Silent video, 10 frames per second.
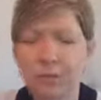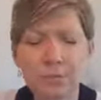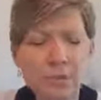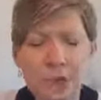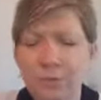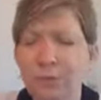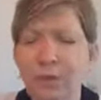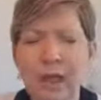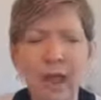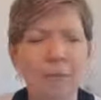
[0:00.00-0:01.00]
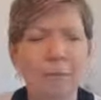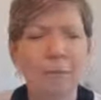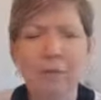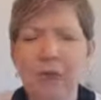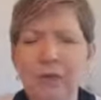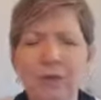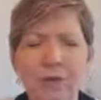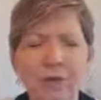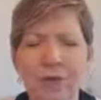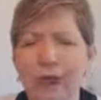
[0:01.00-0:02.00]
children and the mothers
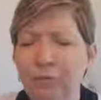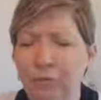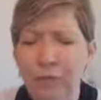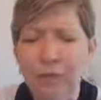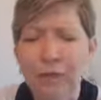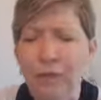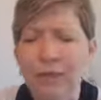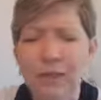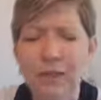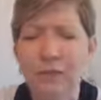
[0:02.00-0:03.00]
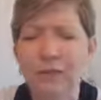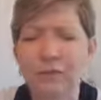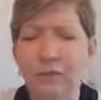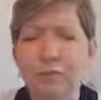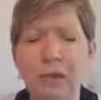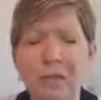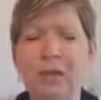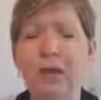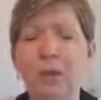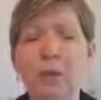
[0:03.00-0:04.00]
of everyone who was there yesterday,
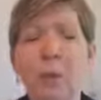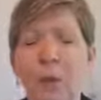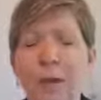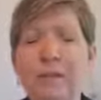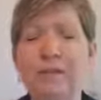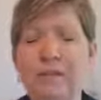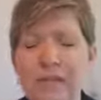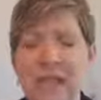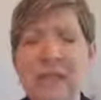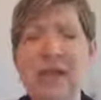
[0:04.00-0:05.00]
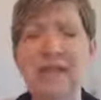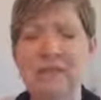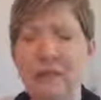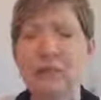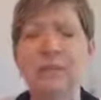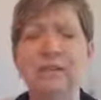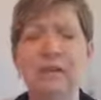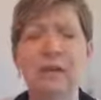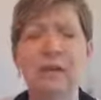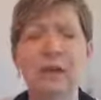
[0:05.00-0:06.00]
because they're going to see a
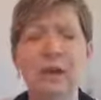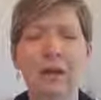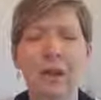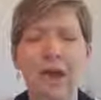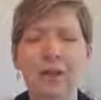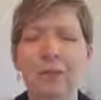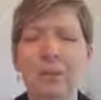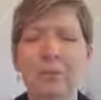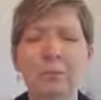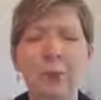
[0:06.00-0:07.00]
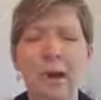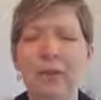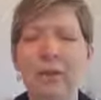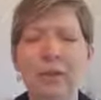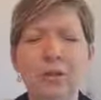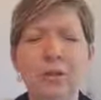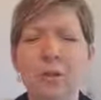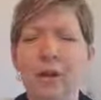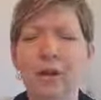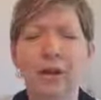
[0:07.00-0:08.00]
difference. And I just pray that
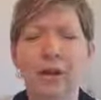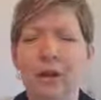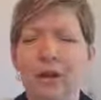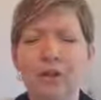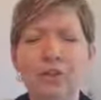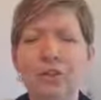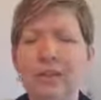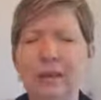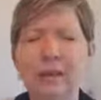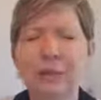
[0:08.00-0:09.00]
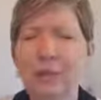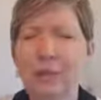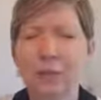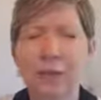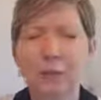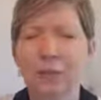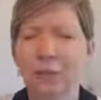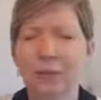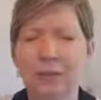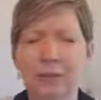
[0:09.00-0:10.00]
you just lift them up,
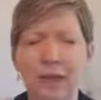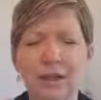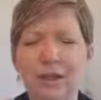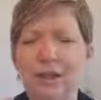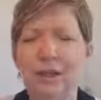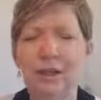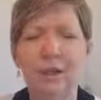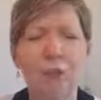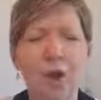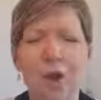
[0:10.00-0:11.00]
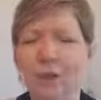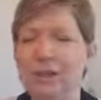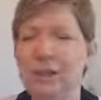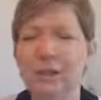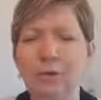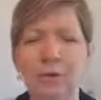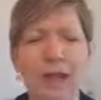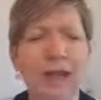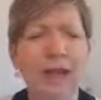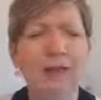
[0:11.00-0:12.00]
Lord. I just give them all to you, and
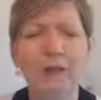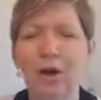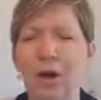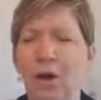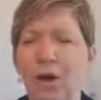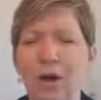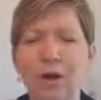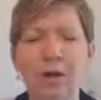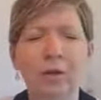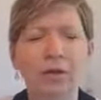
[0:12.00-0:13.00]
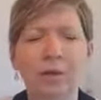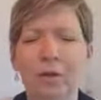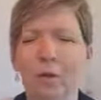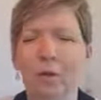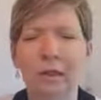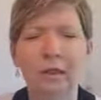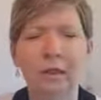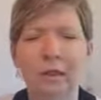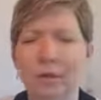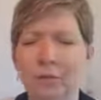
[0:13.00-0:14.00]
I ask all the glory
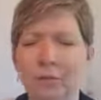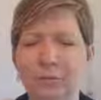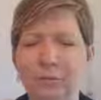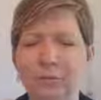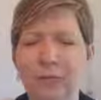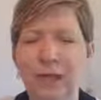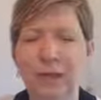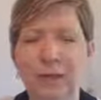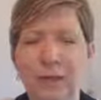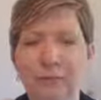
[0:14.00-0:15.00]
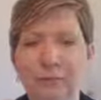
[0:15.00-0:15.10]
go to you. Amen.